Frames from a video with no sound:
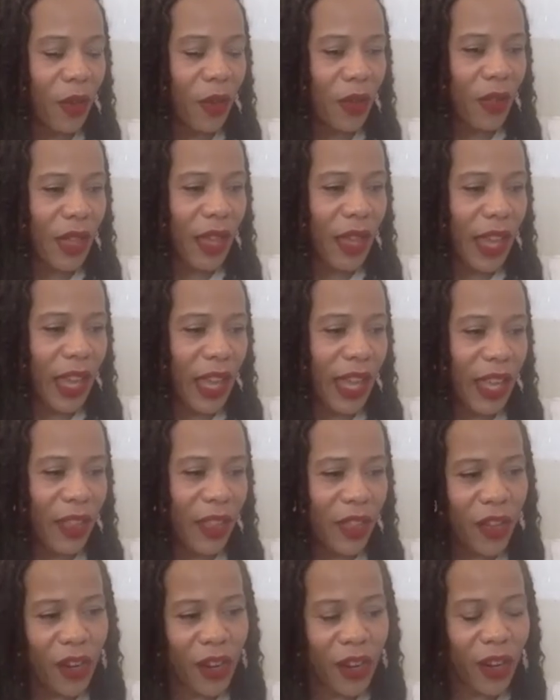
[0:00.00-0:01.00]
they
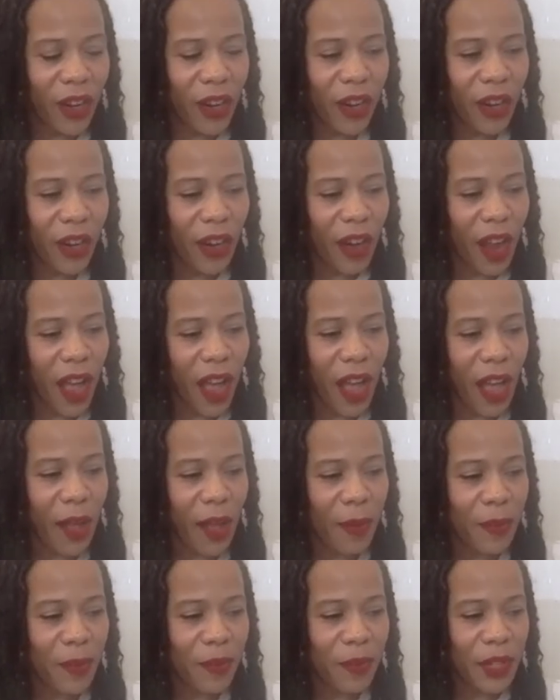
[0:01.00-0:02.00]
either,
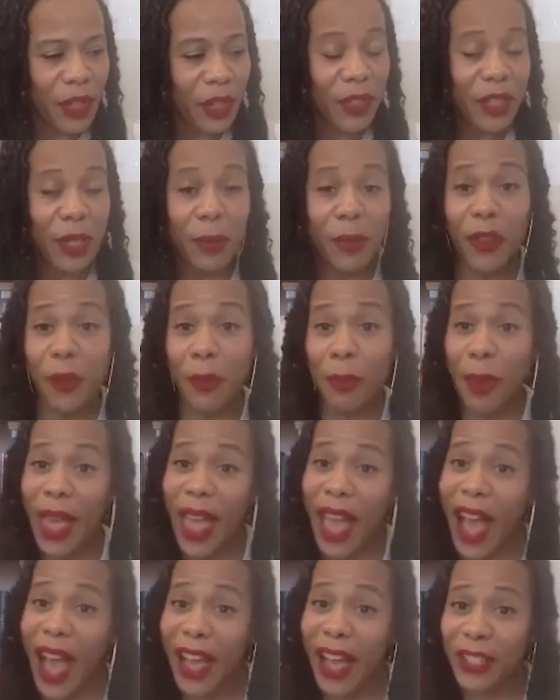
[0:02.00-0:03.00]
some of them
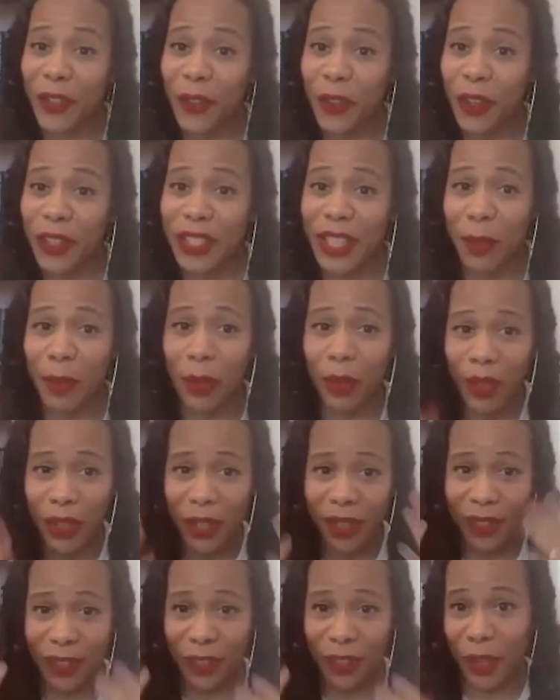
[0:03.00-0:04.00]
passed, for example,
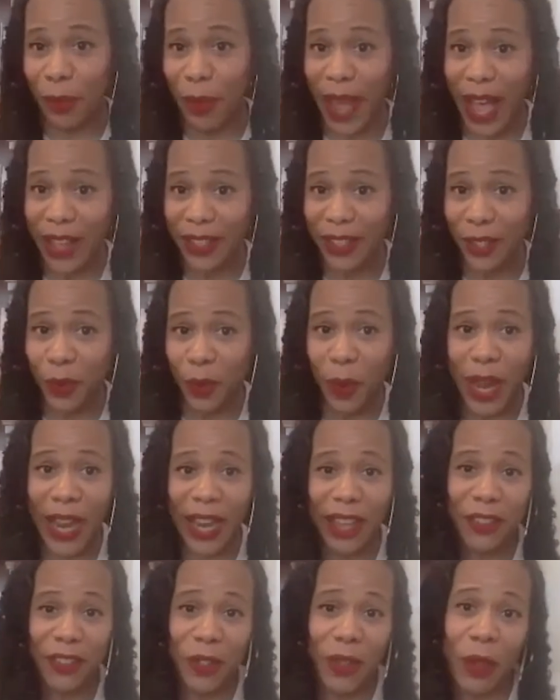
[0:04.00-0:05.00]
could pass as
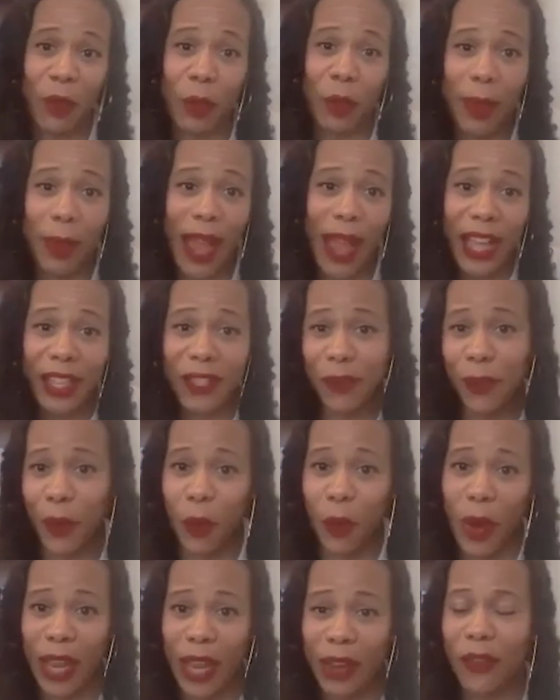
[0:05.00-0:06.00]
white. And so they would pass
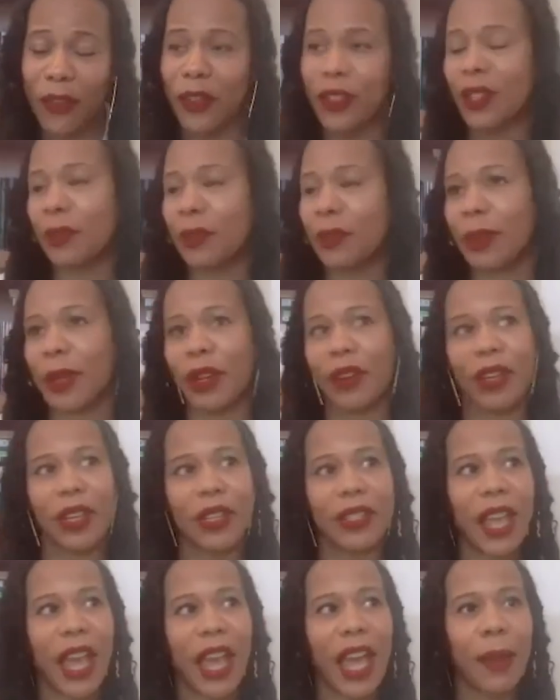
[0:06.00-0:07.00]
for white for some period
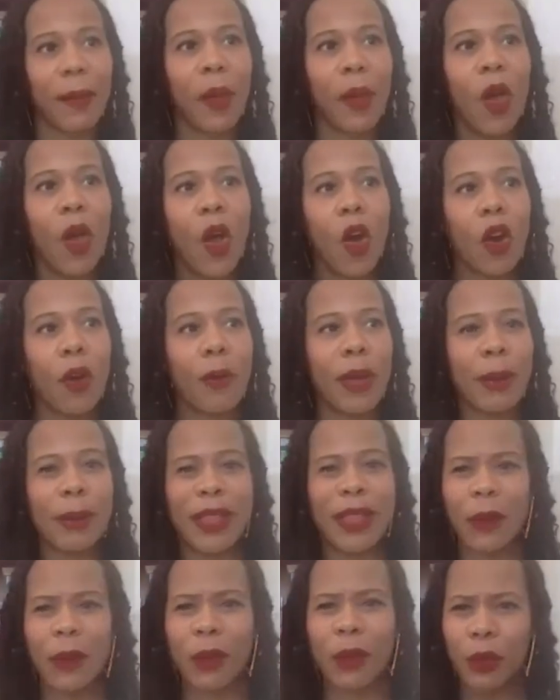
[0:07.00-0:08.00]
of time. Or
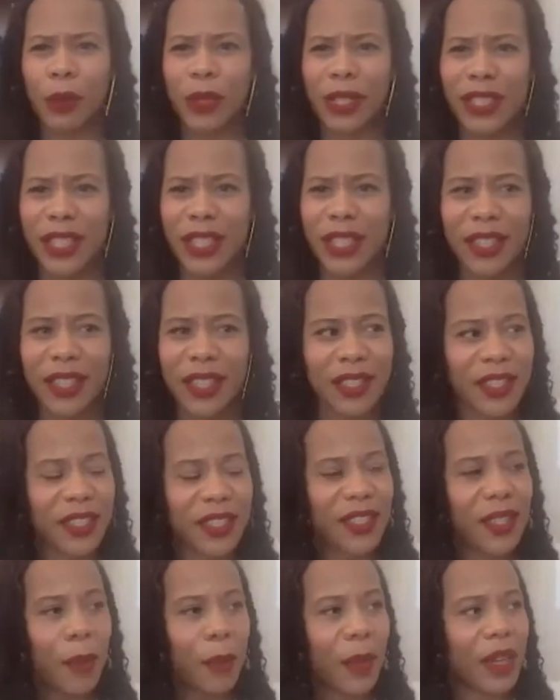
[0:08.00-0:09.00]
maybe they would
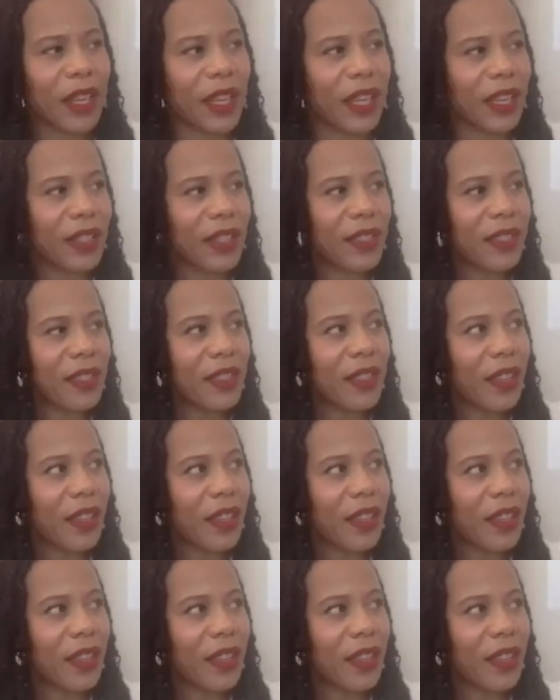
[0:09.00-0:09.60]
resist somebody's,